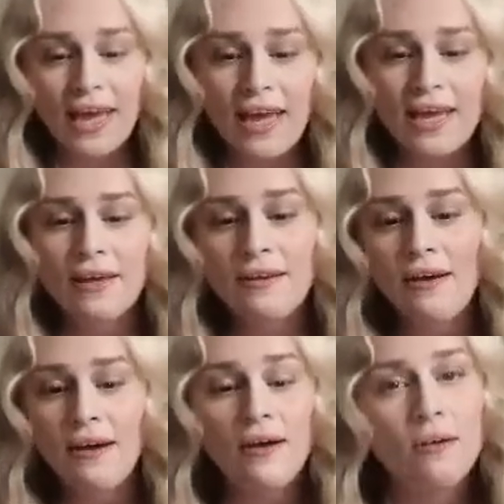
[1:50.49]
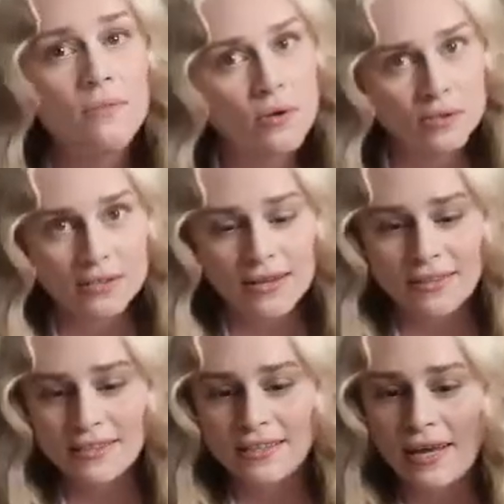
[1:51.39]
in our modern
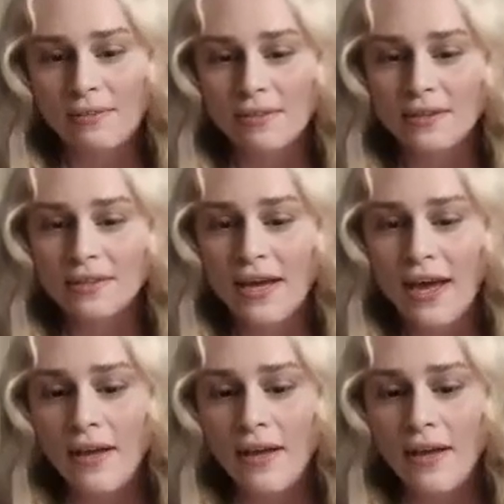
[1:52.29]
entertainment.